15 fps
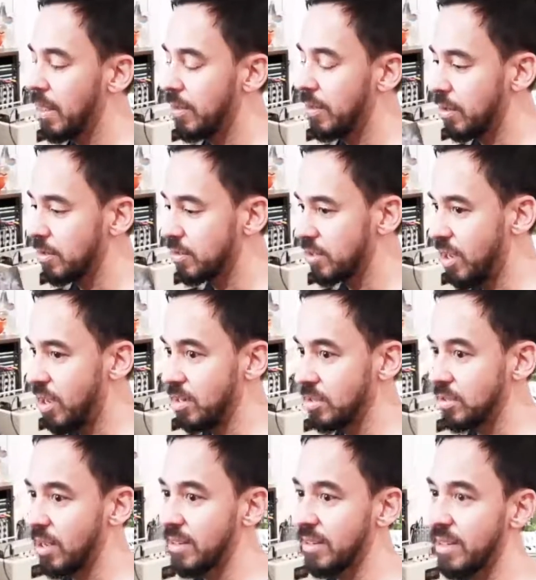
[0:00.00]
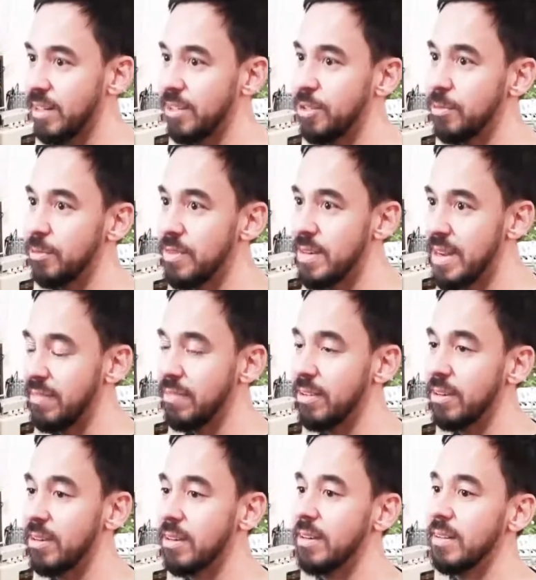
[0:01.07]
there are songs on here you've
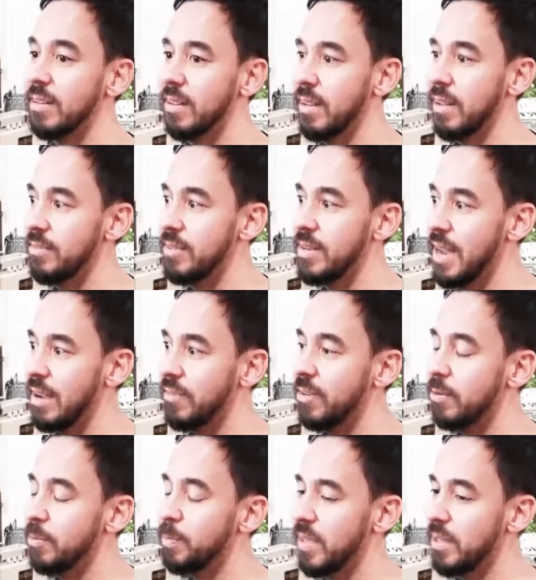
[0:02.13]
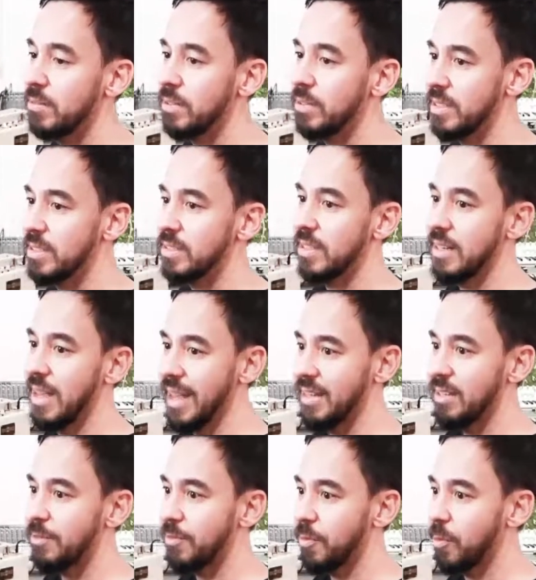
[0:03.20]
never heard that have never been released in
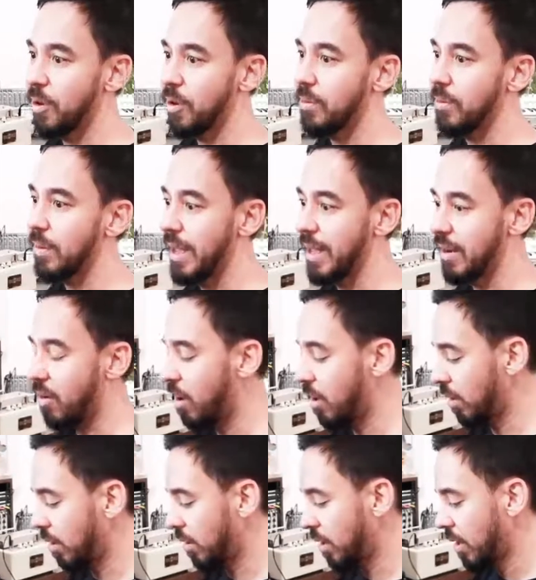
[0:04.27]
any form at all.